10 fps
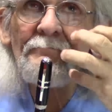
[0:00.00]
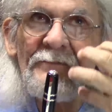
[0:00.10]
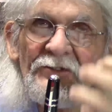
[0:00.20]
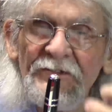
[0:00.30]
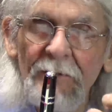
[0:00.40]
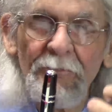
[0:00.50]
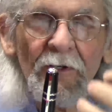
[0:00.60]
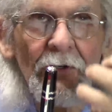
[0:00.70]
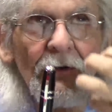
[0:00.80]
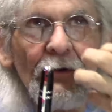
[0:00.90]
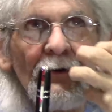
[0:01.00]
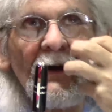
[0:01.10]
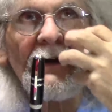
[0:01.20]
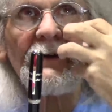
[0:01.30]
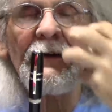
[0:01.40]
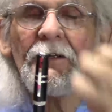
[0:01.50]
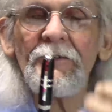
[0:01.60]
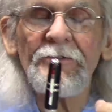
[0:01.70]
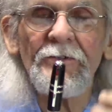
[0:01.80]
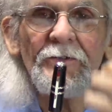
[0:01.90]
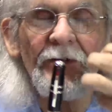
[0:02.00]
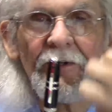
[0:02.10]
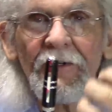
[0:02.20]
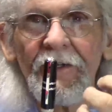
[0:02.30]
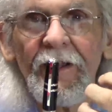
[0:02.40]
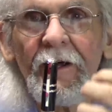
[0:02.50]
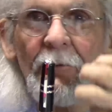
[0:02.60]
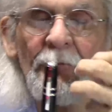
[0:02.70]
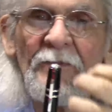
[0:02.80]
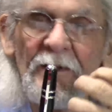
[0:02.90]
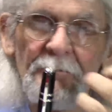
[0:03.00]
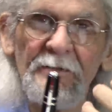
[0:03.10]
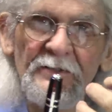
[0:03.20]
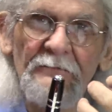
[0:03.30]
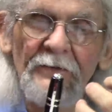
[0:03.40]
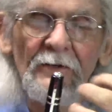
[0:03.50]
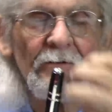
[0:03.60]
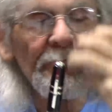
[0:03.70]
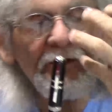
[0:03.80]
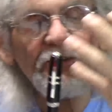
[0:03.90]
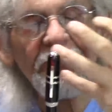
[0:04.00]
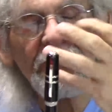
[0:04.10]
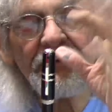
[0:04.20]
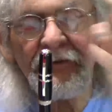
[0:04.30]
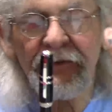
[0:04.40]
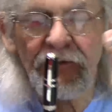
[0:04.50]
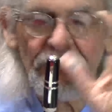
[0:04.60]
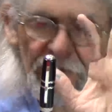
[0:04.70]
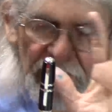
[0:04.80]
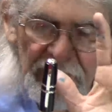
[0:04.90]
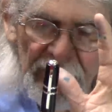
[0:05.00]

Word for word: simpler and easier to clean out than a piston filler. Piston fillers are cool, don't get me